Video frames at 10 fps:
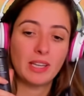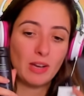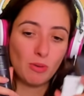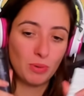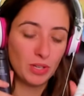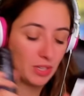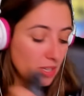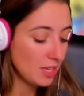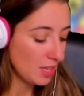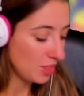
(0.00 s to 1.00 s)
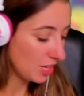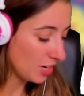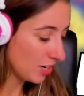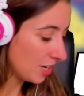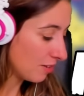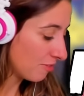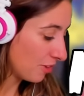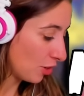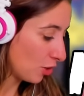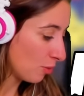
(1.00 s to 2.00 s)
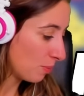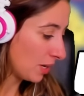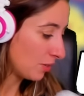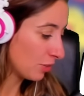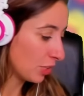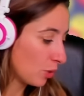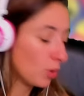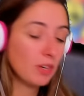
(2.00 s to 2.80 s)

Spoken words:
I will put their info, but really cool.